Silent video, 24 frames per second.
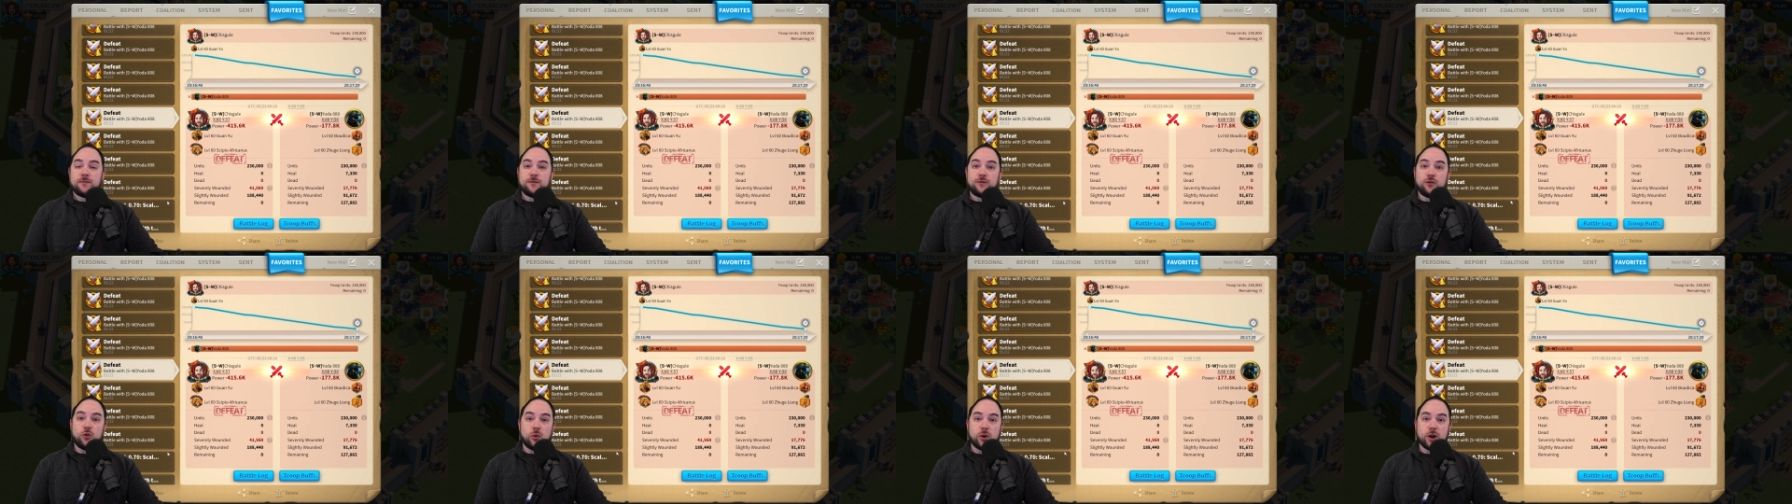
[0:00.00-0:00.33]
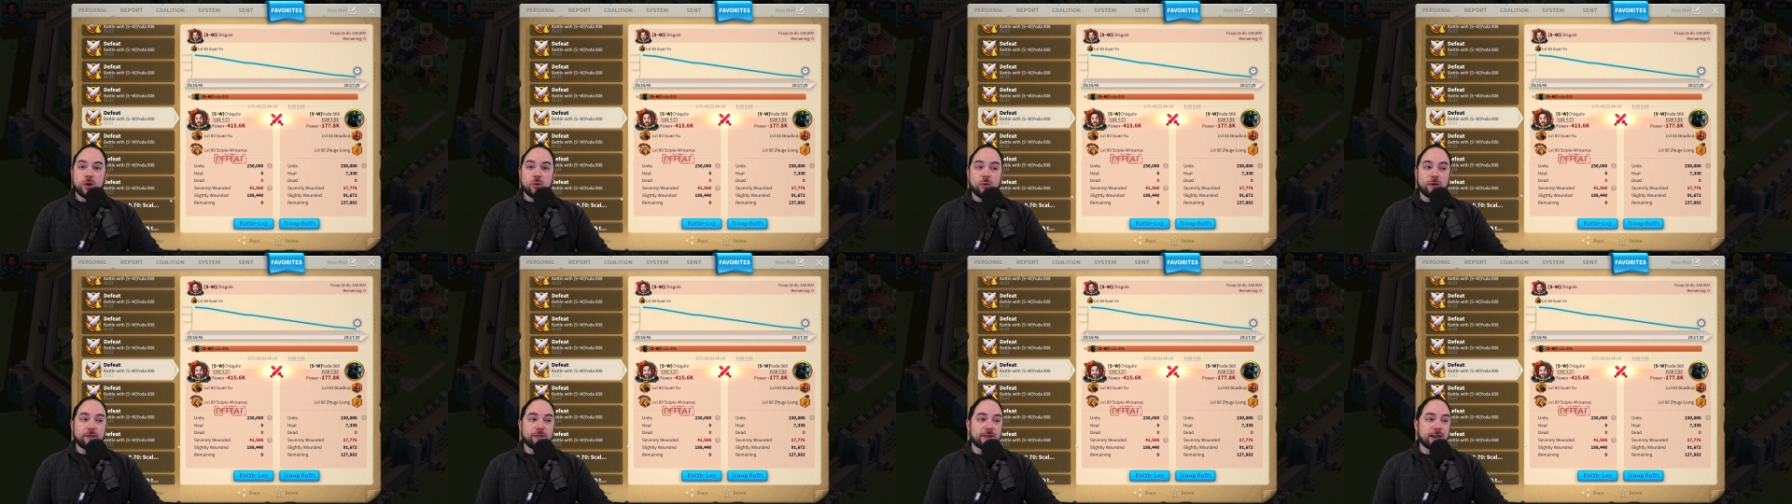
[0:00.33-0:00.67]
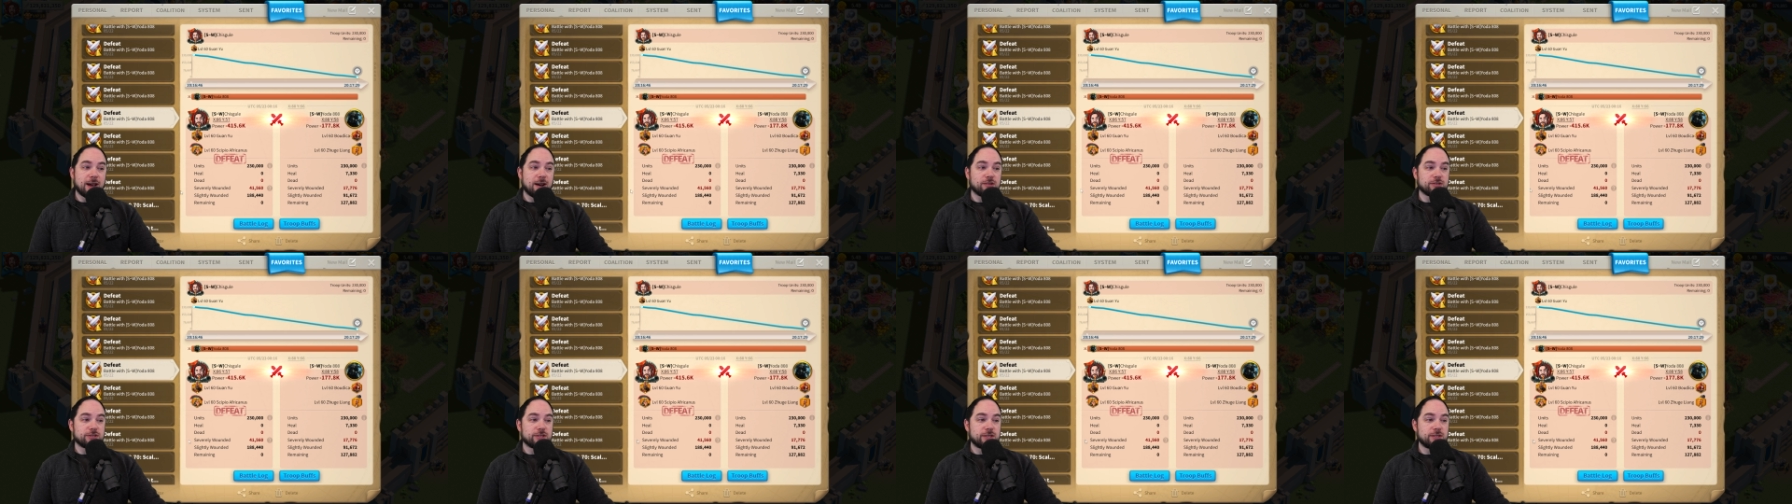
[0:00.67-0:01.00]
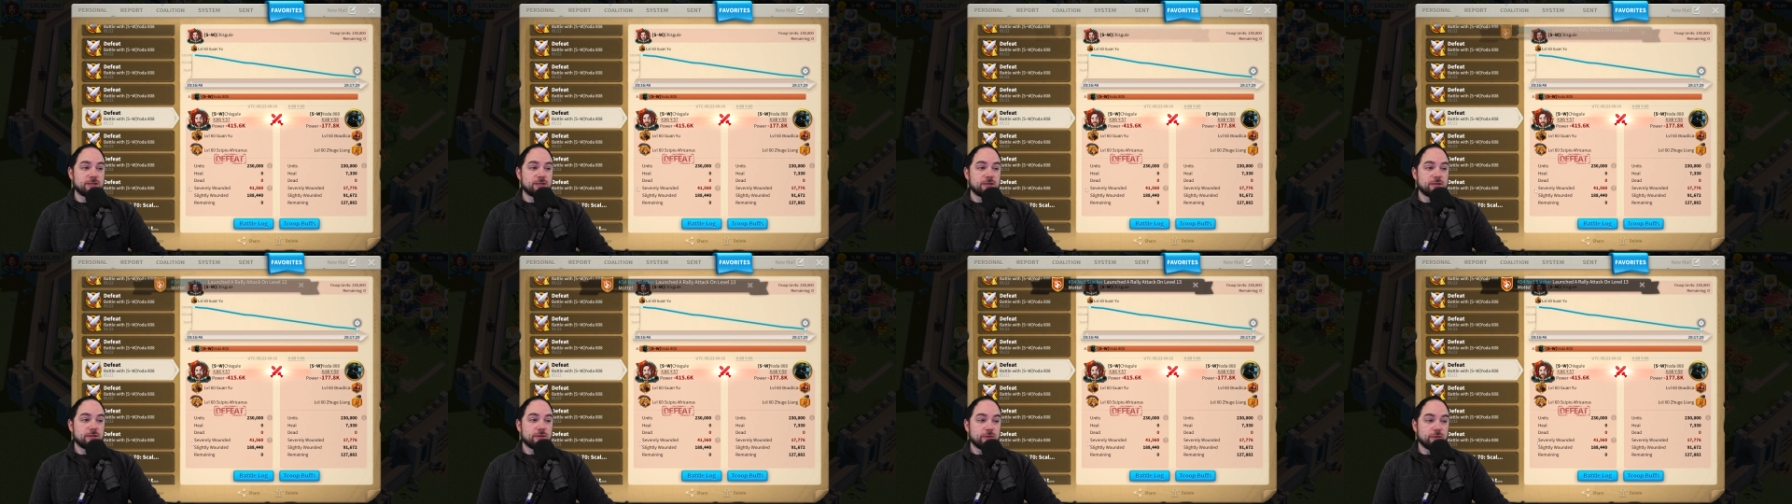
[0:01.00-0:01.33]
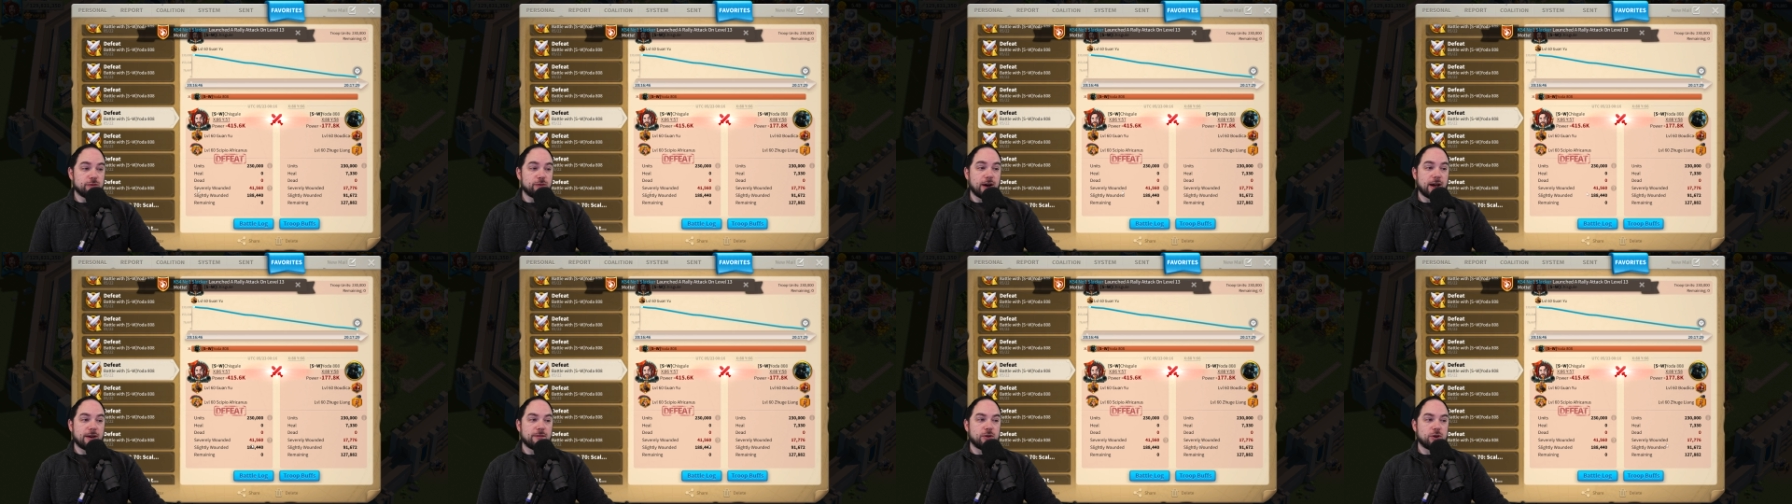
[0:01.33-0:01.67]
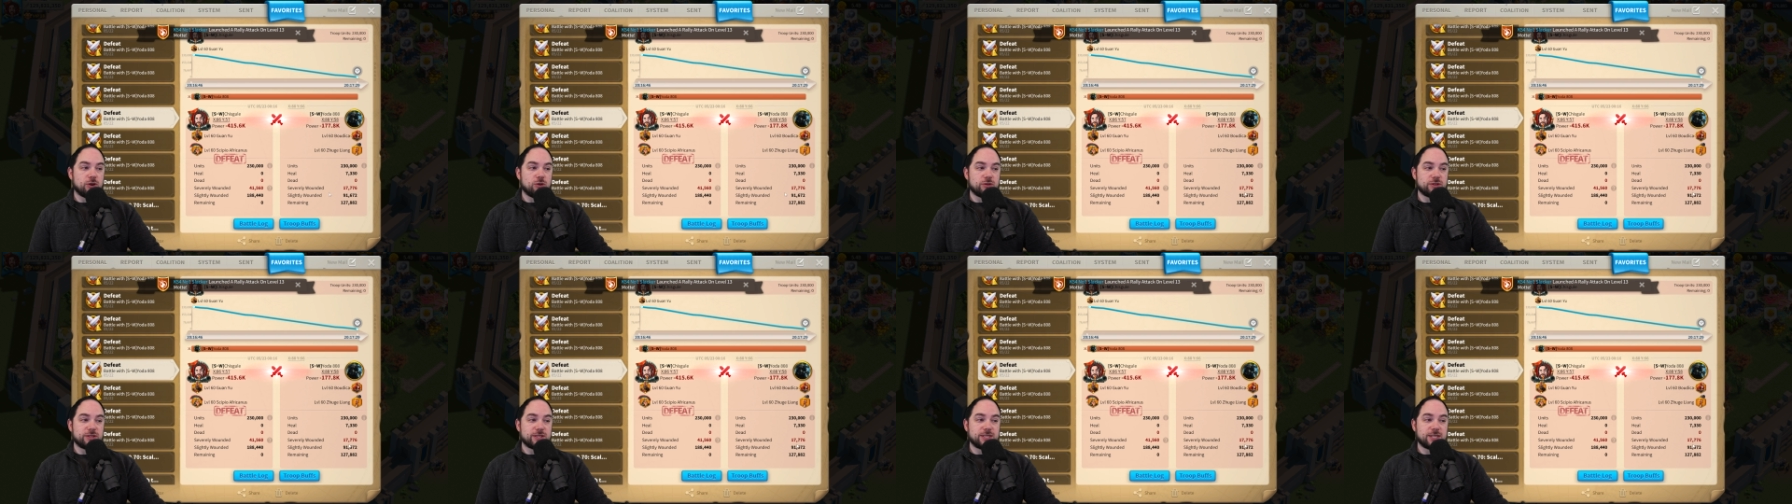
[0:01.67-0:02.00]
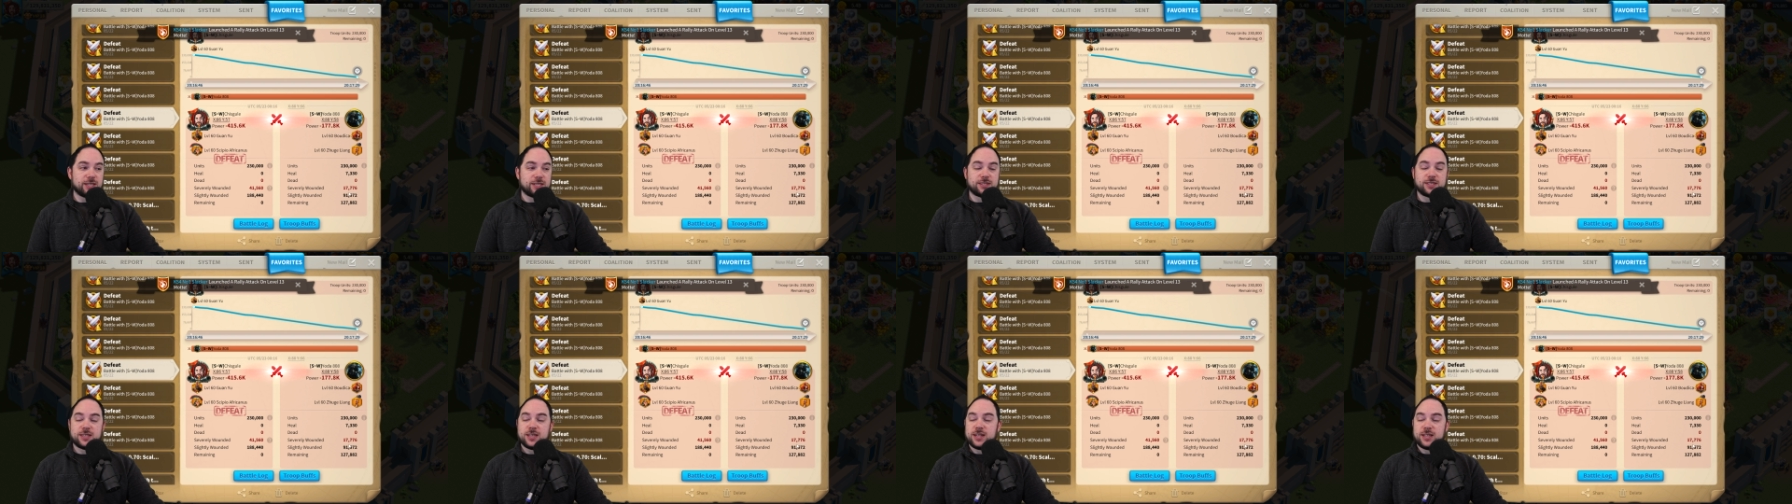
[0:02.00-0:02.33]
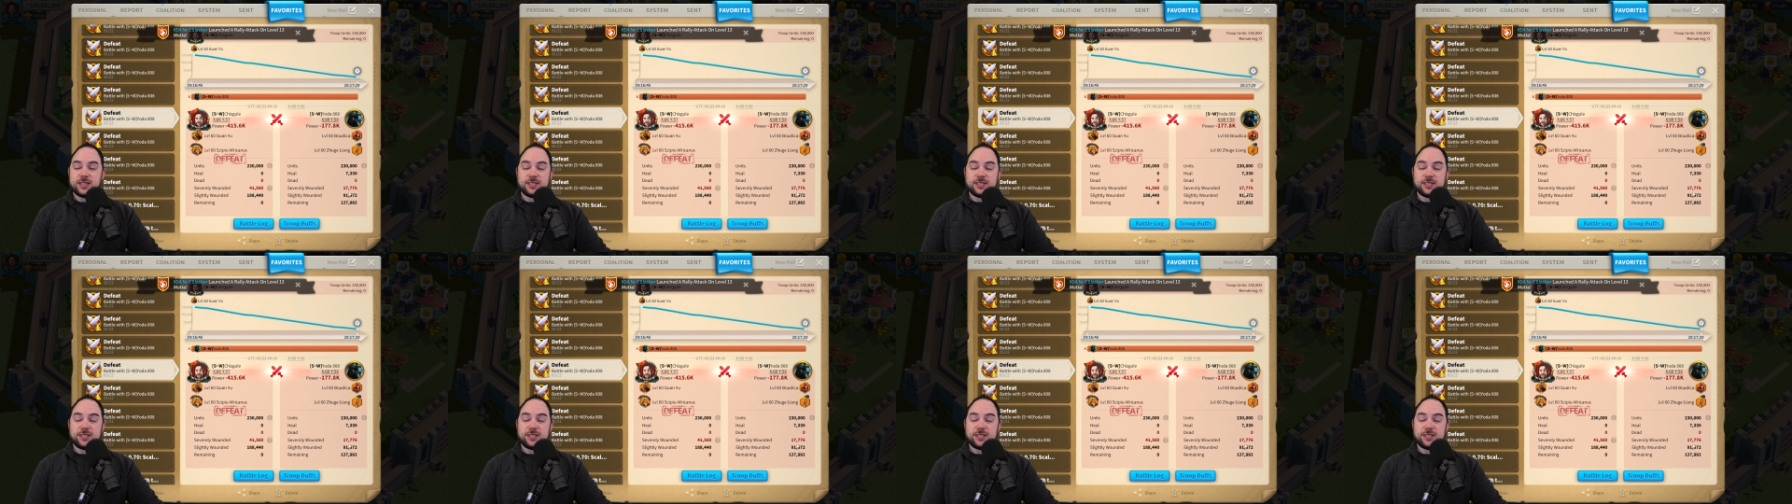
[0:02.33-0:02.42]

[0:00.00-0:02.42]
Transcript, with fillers: 41,560